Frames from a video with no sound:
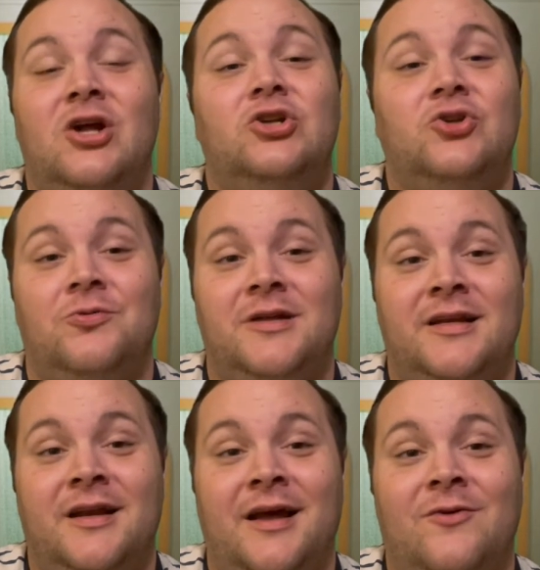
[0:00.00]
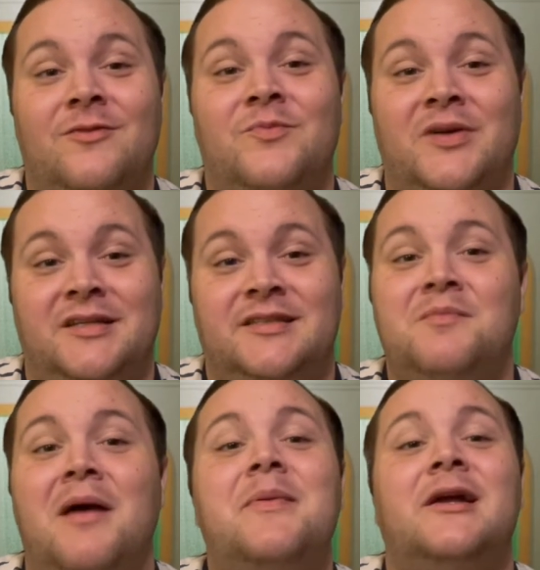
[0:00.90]
Don't let it out, but it's in
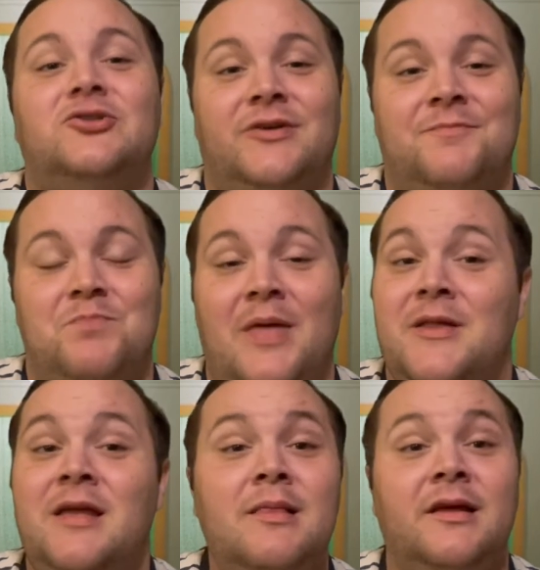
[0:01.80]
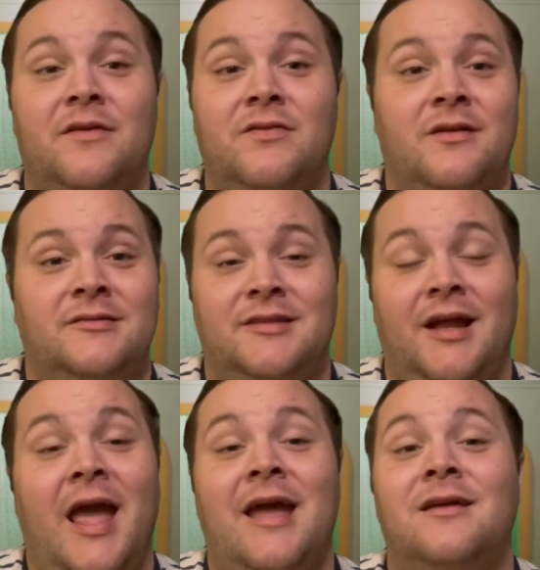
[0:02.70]
my pantry. And then he leaves. He's like,
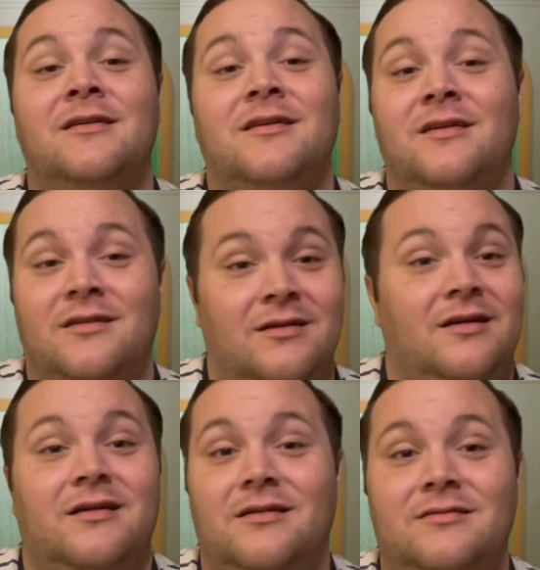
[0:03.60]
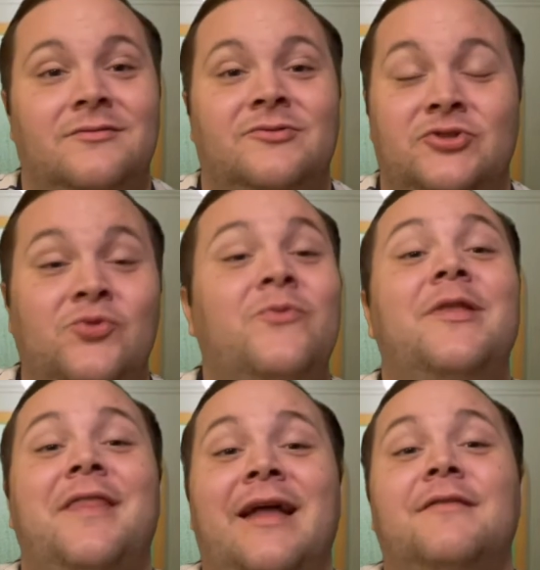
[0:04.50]
hey, do
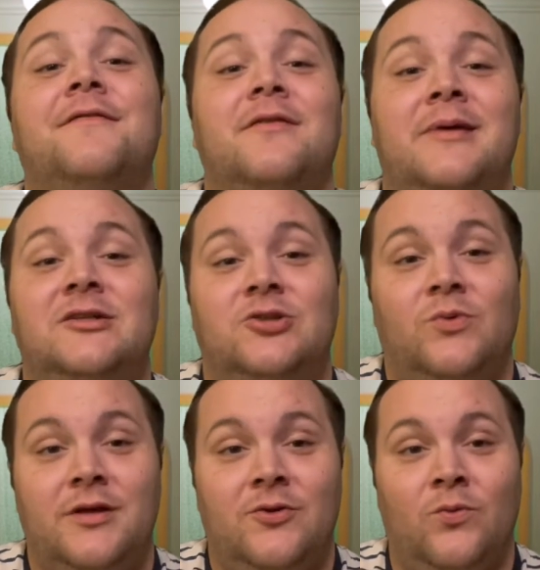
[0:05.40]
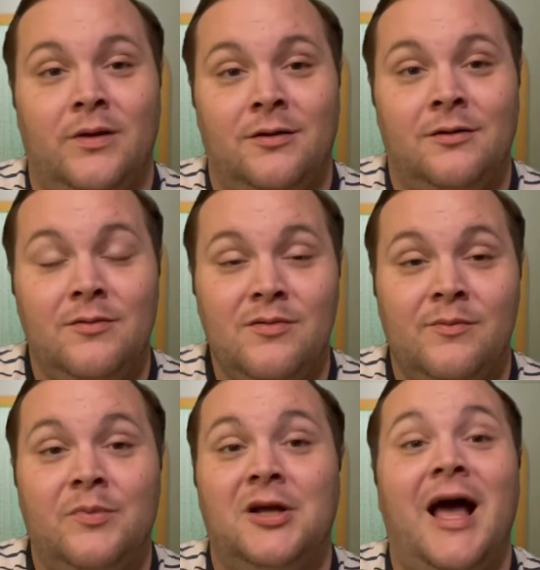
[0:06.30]
with that information what you will,
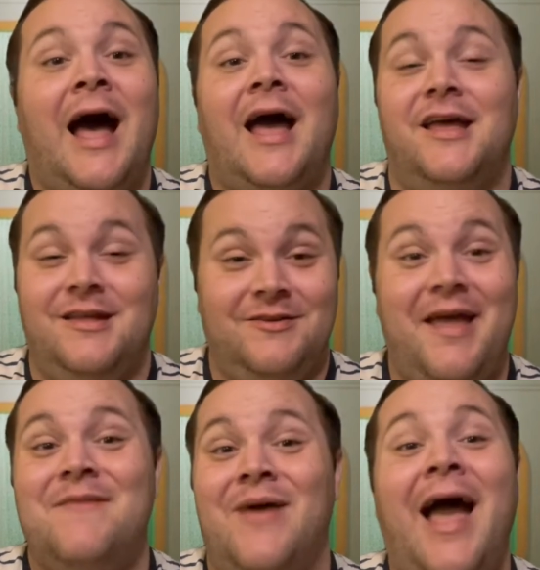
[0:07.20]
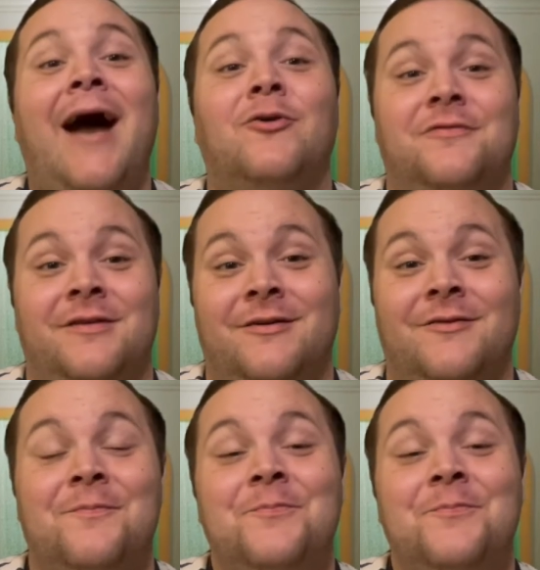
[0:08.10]
but I am out of here.